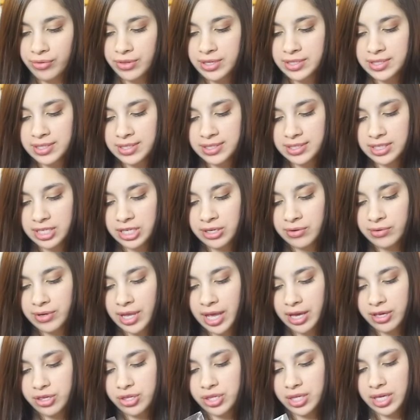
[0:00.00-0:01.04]
This is cute,
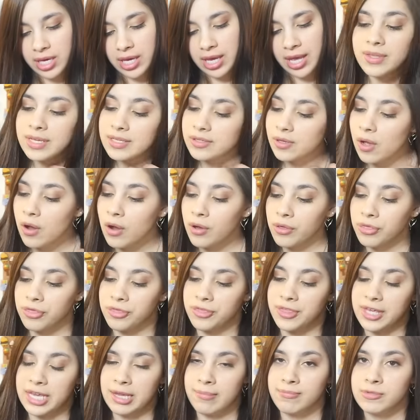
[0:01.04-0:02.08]
actually. These are
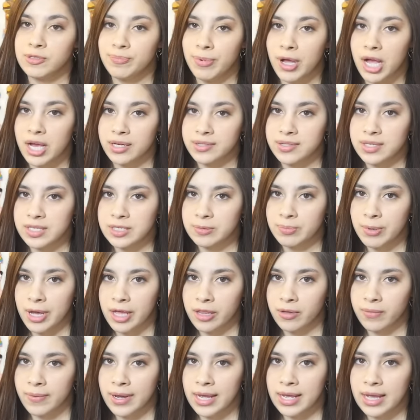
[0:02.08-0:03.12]
themed boxes,
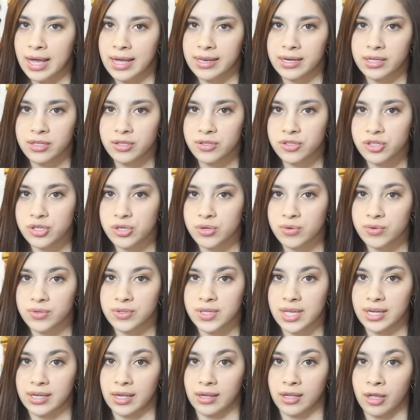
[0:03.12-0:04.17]
by the way. I didn't
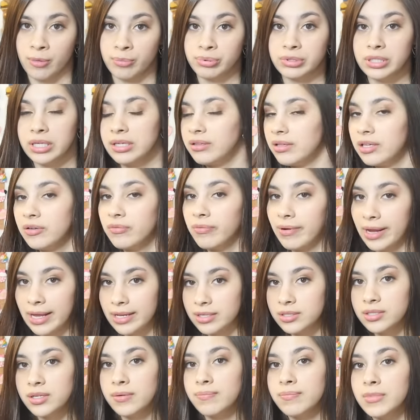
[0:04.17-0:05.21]
choose like a completely
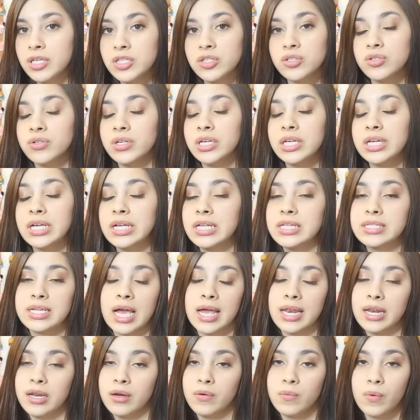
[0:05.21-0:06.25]
random mystery because
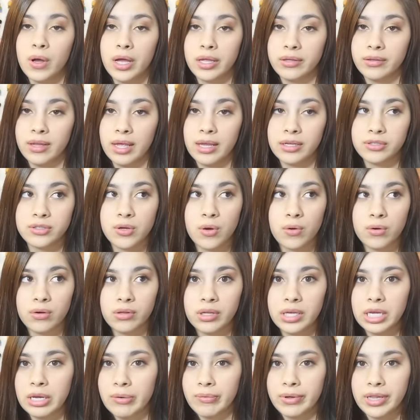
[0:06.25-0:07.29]
I didn't want like
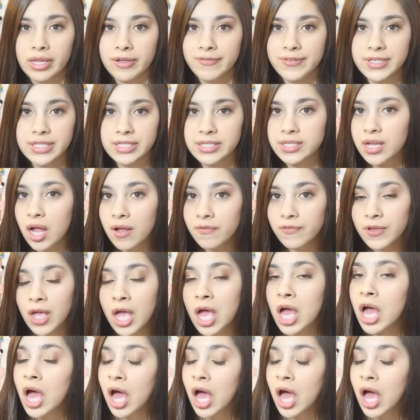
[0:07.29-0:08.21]
totally irrelevant stuff.